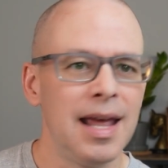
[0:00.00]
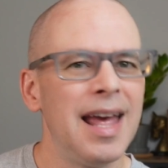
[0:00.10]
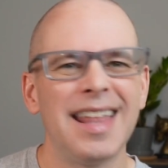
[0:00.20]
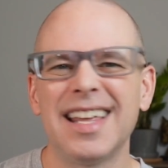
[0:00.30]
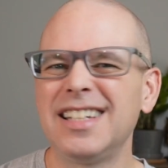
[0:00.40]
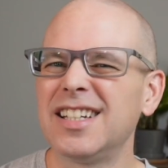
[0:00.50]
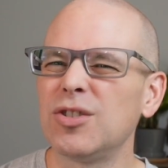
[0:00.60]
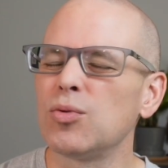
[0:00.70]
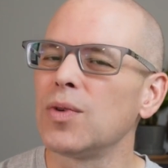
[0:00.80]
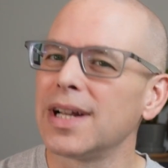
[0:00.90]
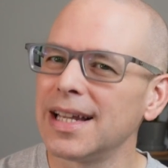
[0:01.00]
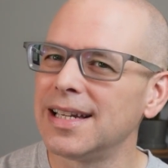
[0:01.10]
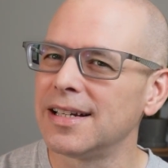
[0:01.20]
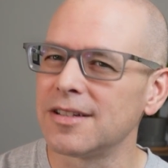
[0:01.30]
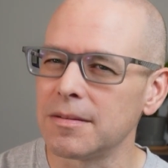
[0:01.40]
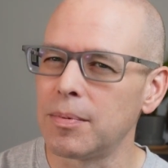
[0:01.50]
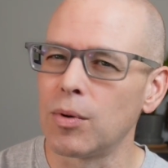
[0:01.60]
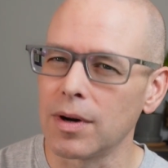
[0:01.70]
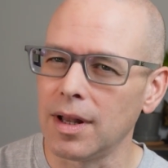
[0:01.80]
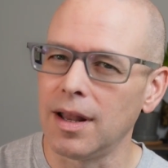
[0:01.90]
that just really didn't
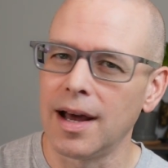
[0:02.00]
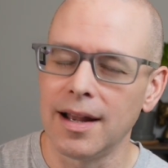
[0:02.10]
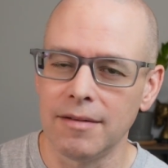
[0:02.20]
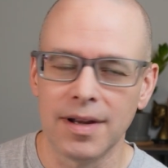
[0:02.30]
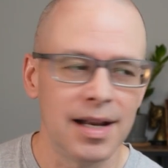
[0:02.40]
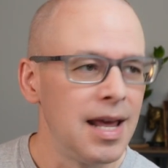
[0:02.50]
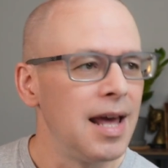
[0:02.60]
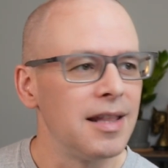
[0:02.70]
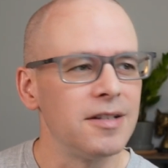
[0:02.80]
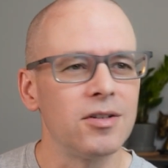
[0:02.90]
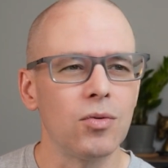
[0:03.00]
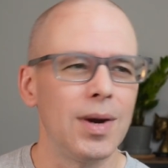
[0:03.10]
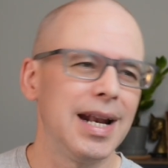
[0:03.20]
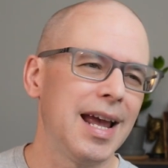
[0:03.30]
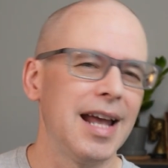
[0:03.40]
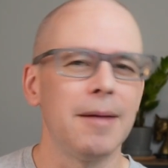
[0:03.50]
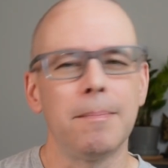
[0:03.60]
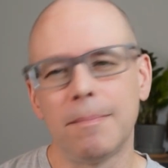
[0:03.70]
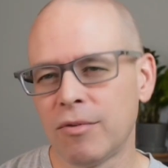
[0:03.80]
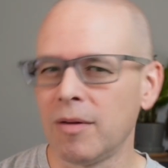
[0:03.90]
support a lot of it. This is a way to kind of
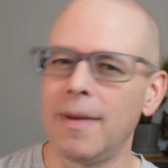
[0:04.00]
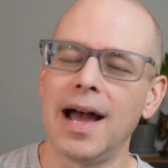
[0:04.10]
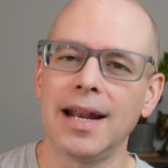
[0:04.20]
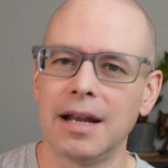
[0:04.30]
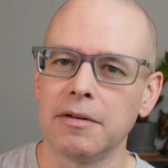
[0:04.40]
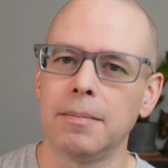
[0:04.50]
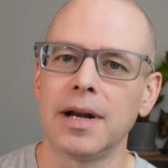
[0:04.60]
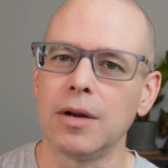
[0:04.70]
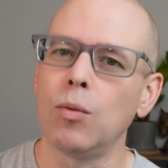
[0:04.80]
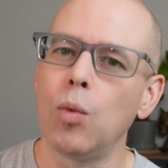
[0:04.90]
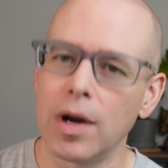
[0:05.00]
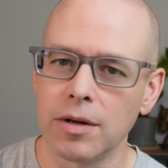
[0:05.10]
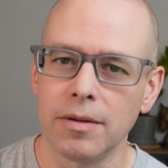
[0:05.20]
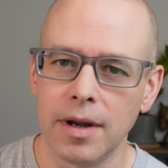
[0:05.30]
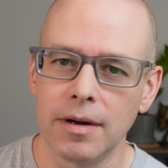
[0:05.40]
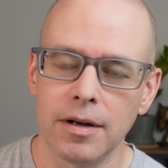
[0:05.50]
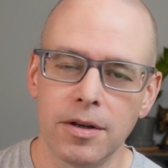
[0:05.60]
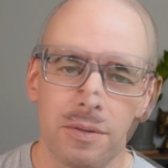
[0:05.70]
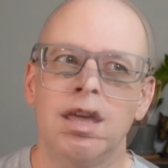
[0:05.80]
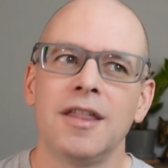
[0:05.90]
remind everybody what you're there to
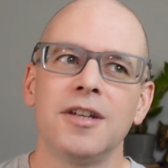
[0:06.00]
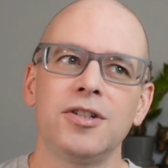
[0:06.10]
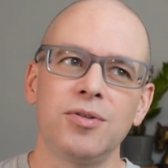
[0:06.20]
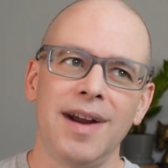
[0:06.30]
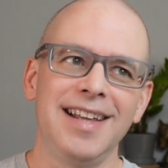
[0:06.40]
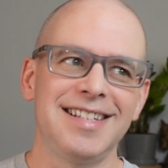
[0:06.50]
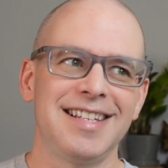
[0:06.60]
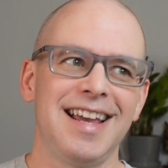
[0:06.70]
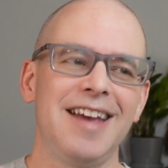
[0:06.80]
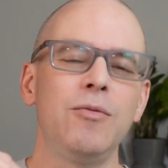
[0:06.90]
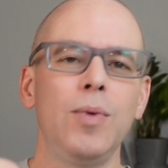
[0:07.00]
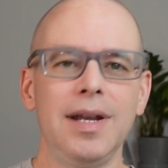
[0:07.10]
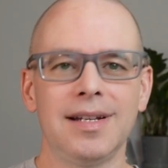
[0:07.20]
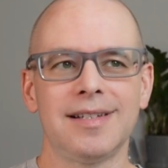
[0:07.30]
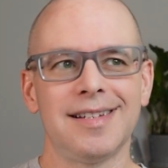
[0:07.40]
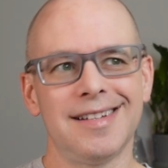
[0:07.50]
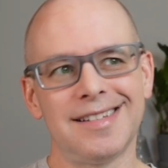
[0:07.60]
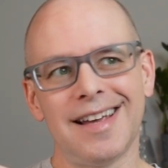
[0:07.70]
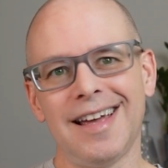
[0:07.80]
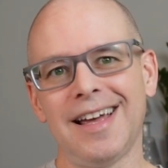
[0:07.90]
do. The strengths and weaknesses
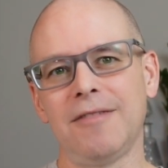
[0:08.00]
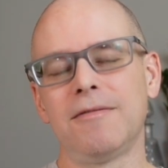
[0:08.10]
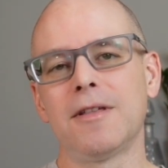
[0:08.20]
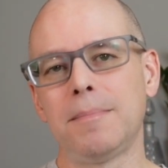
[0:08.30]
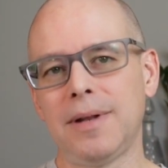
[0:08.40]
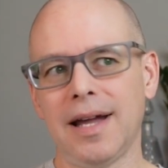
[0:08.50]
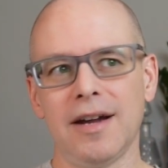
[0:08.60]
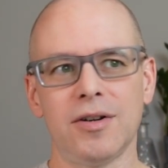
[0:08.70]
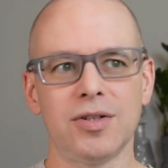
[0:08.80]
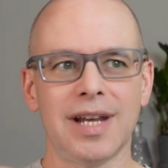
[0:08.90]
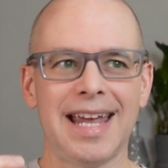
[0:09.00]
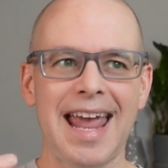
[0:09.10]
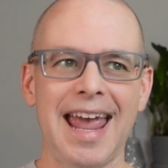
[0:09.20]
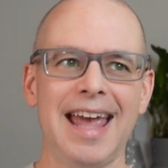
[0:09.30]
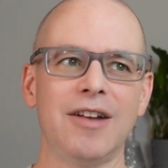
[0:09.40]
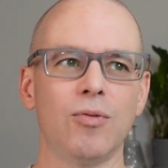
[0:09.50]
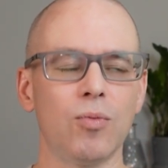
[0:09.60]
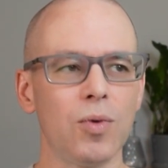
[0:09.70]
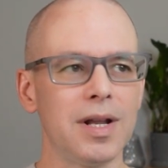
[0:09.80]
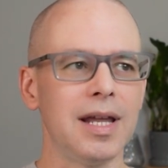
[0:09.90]
of the players can
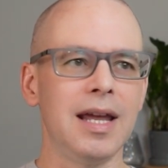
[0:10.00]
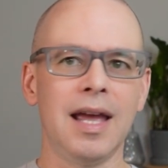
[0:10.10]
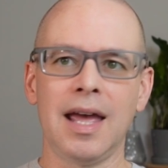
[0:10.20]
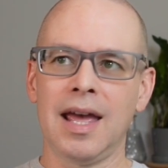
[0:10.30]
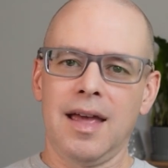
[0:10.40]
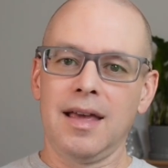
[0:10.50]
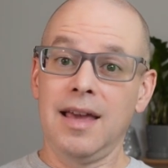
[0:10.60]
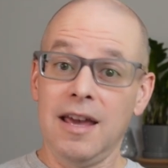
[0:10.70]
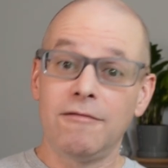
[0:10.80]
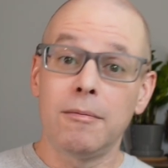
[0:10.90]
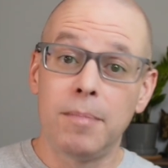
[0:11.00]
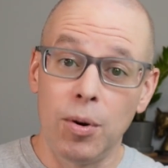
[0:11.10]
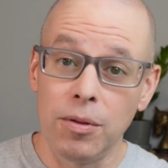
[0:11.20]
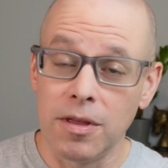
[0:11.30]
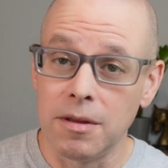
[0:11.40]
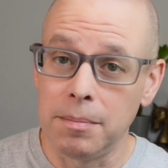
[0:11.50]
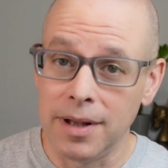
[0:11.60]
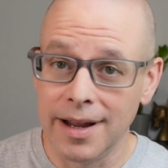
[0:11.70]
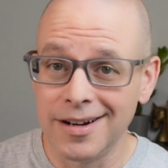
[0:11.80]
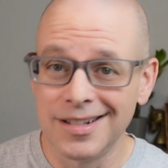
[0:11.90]
really give both the
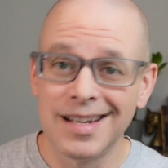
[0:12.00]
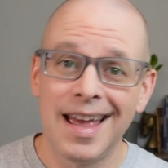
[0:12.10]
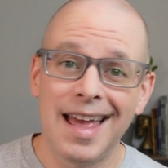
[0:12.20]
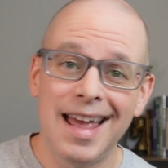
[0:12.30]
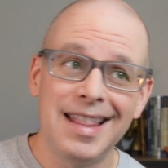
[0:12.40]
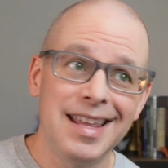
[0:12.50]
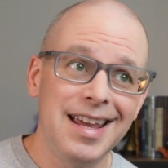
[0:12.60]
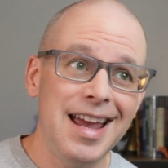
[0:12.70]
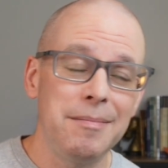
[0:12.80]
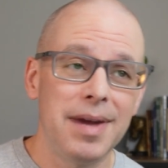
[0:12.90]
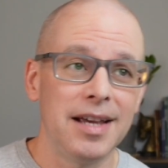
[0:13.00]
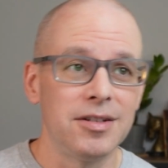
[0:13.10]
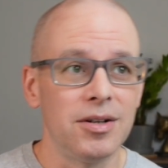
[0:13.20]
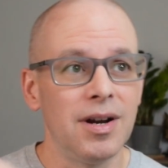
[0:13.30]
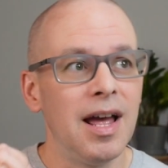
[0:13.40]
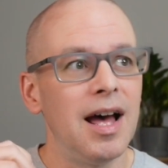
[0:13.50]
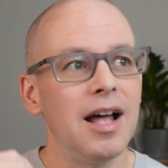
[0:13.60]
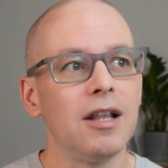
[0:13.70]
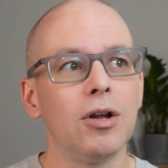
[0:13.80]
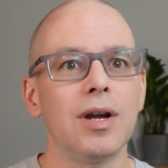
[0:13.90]
players and the game master a
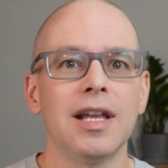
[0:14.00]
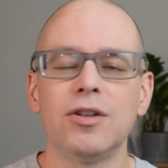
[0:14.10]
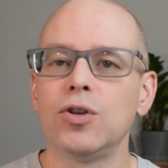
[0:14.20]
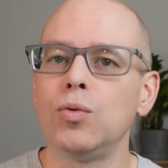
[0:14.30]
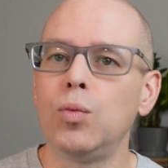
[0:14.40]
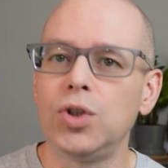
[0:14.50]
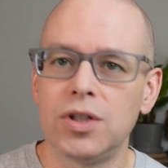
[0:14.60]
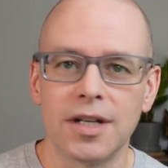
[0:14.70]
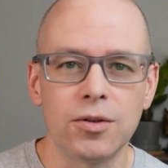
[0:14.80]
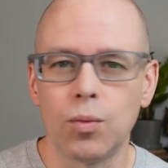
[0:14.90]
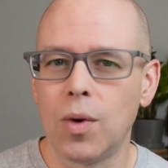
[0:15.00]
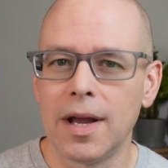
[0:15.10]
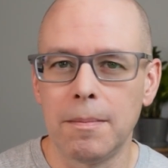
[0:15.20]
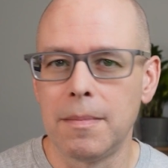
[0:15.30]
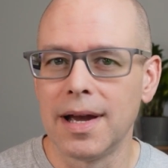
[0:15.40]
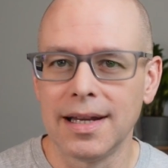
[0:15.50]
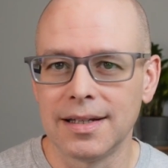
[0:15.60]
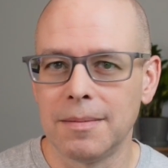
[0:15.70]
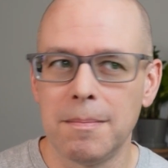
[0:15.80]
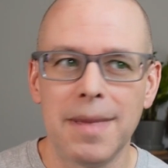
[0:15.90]
look into just what might
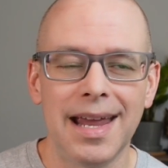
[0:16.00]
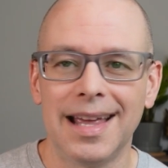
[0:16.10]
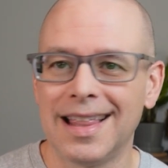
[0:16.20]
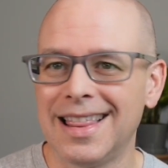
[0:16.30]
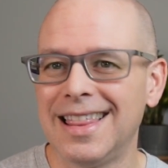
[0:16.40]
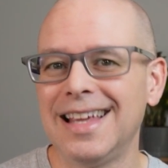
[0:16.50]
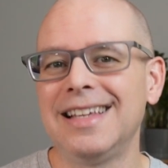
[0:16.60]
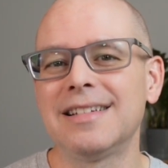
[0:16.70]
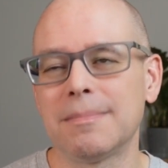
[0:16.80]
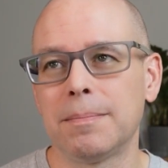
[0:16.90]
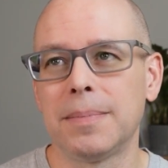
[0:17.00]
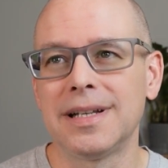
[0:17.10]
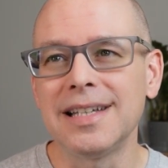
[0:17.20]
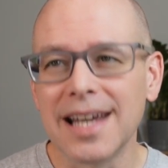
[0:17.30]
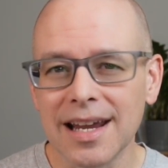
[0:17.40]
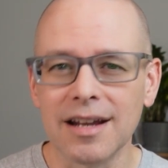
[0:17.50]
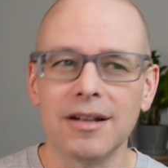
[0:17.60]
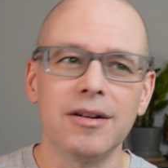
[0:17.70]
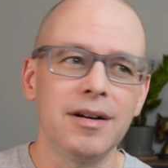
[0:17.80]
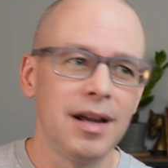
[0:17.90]
make these
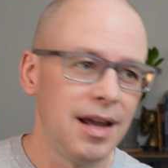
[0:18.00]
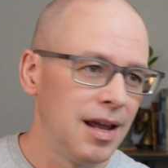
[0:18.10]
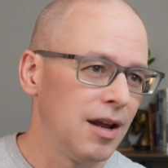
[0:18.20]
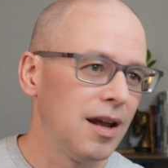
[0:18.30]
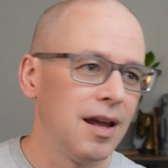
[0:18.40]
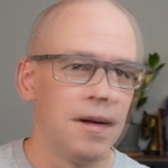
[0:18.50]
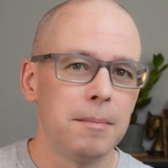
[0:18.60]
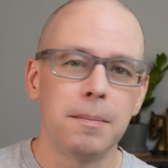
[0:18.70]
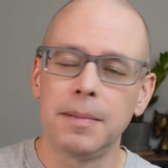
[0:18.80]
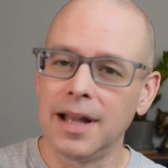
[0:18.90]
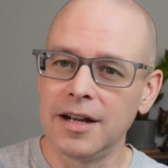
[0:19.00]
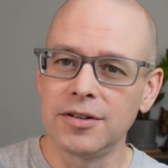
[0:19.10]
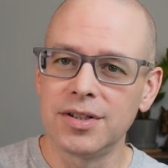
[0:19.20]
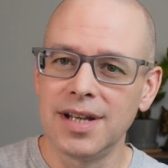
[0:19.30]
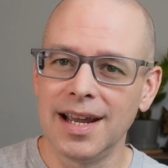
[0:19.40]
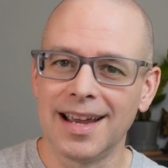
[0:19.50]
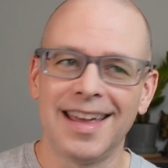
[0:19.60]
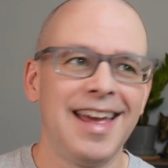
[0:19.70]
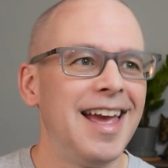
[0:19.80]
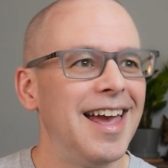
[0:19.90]
particular players tick
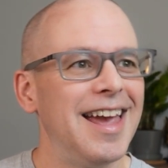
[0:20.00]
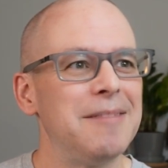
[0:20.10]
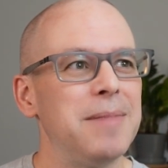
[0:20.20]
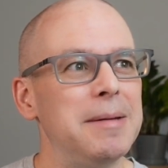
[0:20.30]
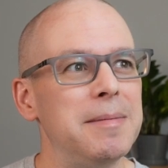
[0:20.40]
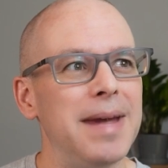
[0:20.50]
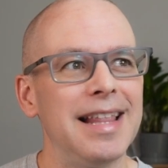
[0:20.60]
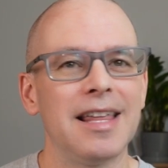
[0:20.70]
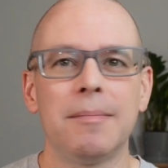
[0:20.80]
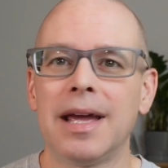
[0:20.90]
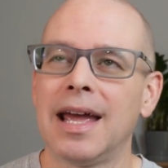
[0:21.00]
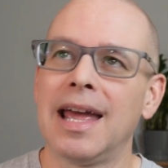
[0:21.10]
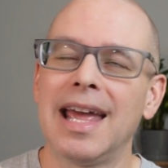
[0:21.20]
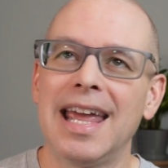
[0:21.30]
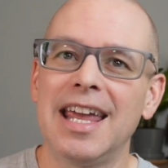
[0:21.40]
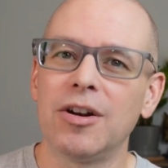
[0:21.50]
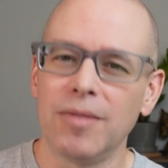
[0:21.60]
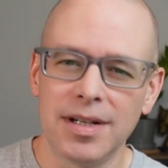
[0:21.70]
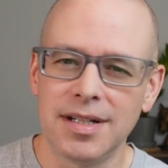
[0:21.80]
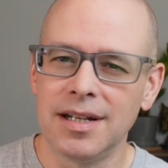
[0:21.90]
and maybe make them
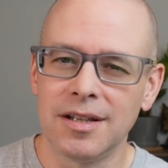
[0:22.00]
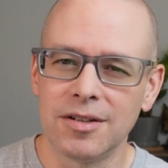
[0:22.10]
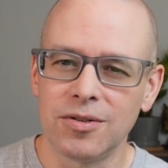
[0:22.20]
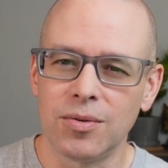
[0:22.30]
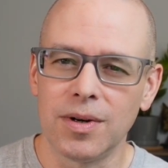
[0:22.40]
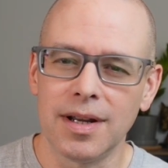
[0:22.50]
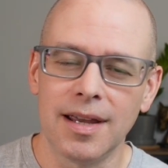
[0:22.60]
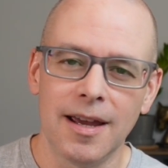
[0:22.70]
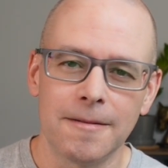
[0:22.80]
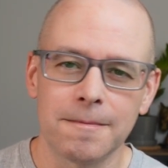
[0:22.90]
interested in the story again.